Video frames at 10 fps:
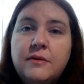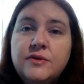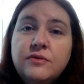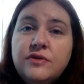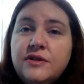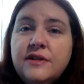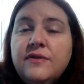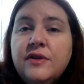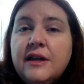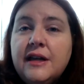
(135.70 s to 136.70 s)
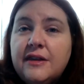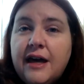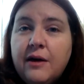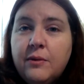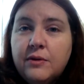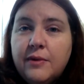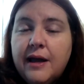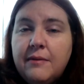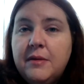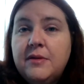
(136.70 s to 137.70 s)
So just even looking at that one,
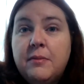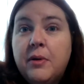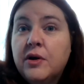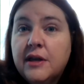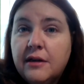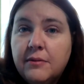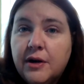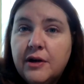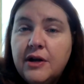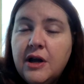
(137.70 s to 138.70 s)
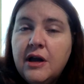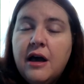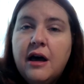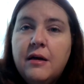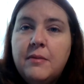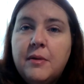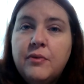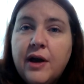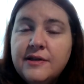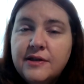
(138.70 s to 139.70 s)
right? Maybe the parking part. A
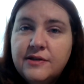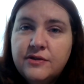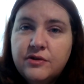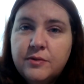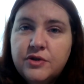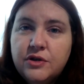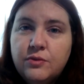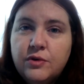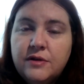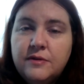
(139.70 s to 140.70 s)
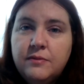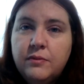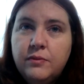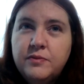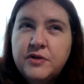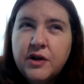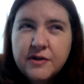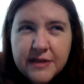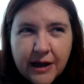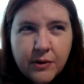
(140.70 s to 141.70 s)
process description would
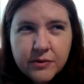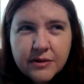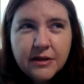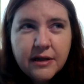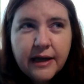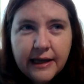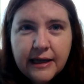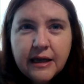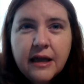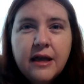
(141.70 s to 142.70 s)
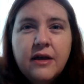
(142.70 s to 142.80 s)
sound like